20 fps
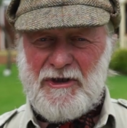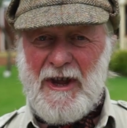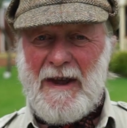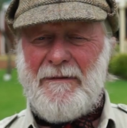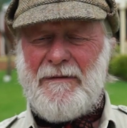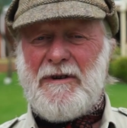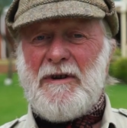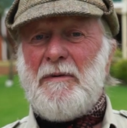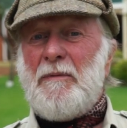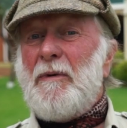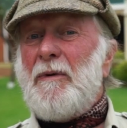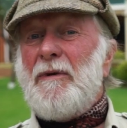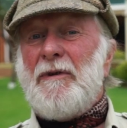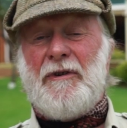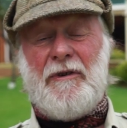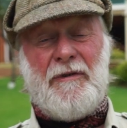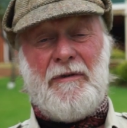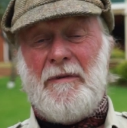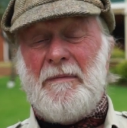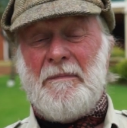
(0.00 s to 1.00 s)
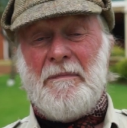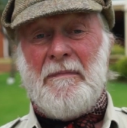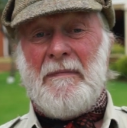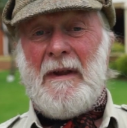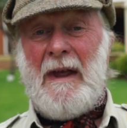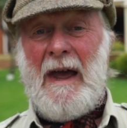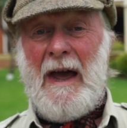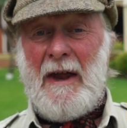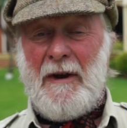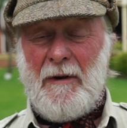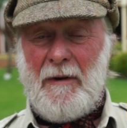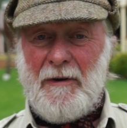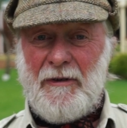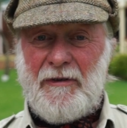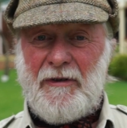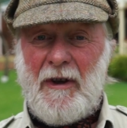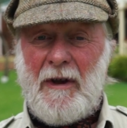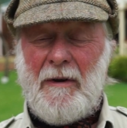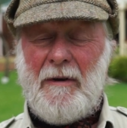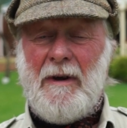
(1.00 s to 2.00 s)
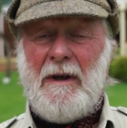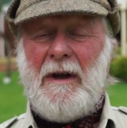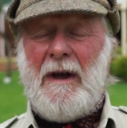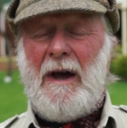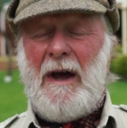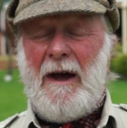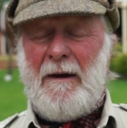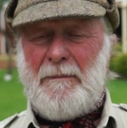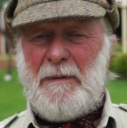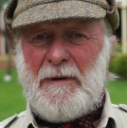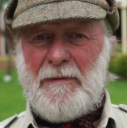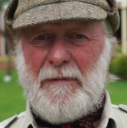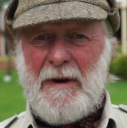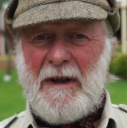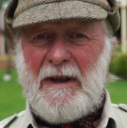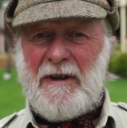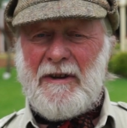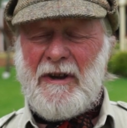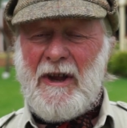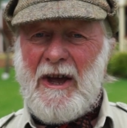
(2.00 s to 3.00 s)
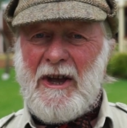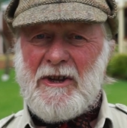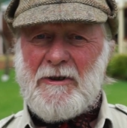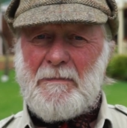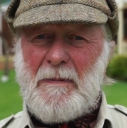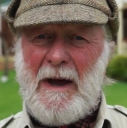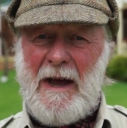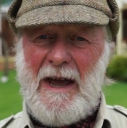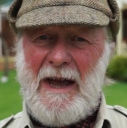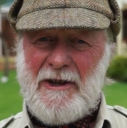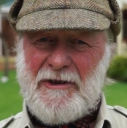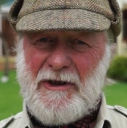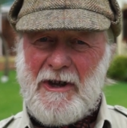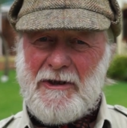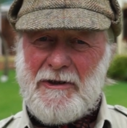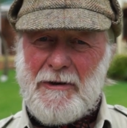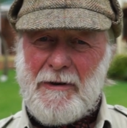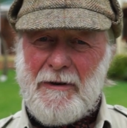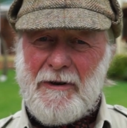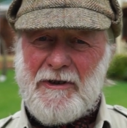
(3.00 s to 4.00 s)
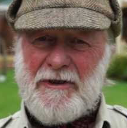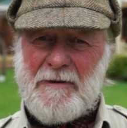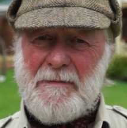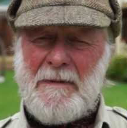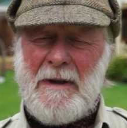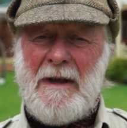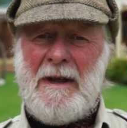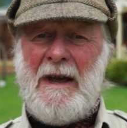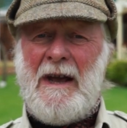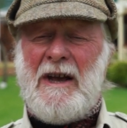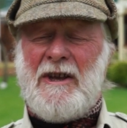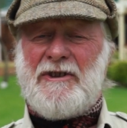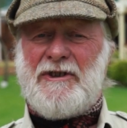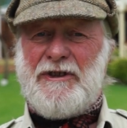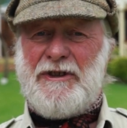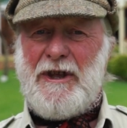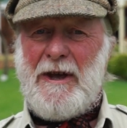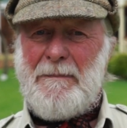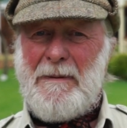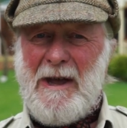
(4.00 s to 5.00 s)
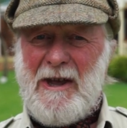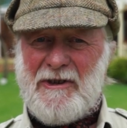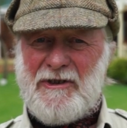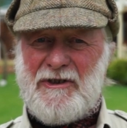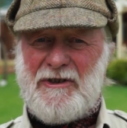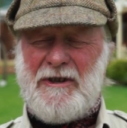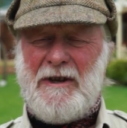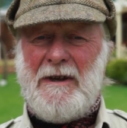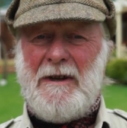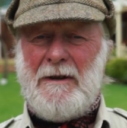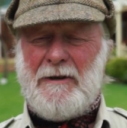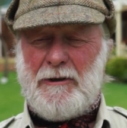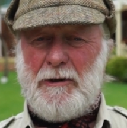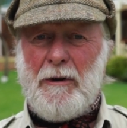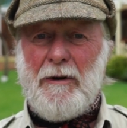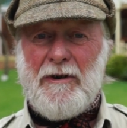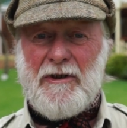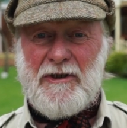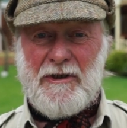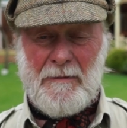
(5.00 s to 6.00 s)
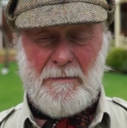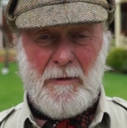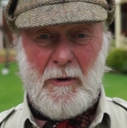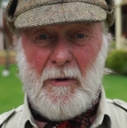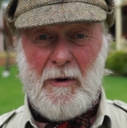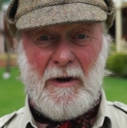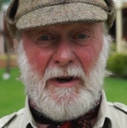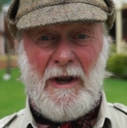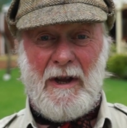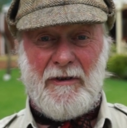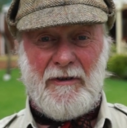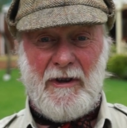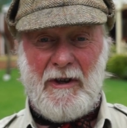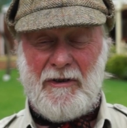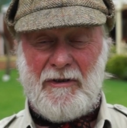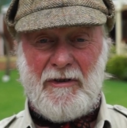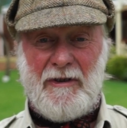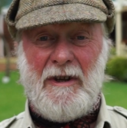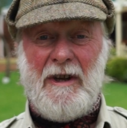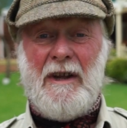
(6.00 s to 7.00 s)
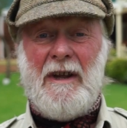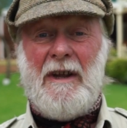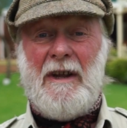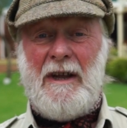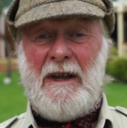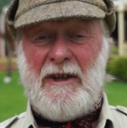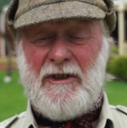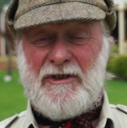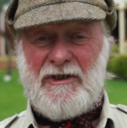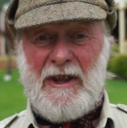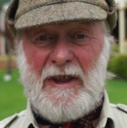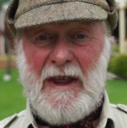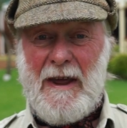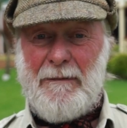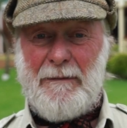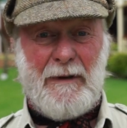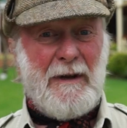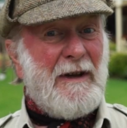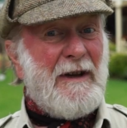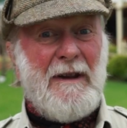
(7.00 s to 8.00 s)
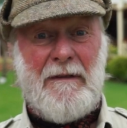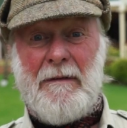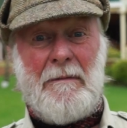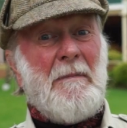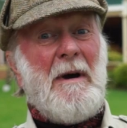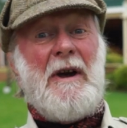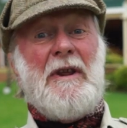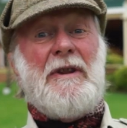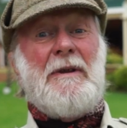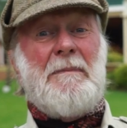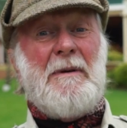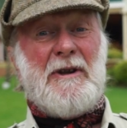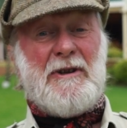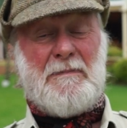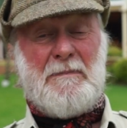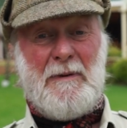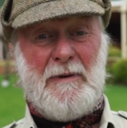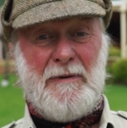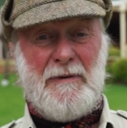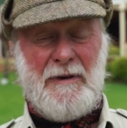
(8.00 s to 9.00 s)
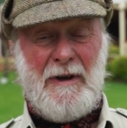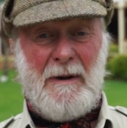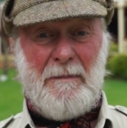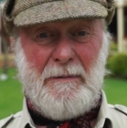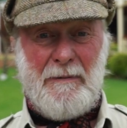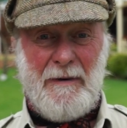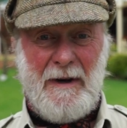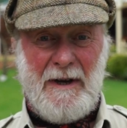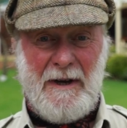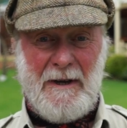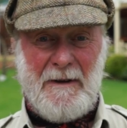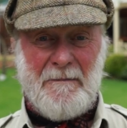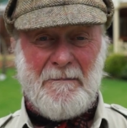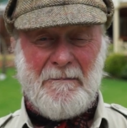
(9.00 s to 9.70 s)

safety awards and also have been recognized by SA Tourism as the best tourism organization in South Africa, never mind the best balloon operator.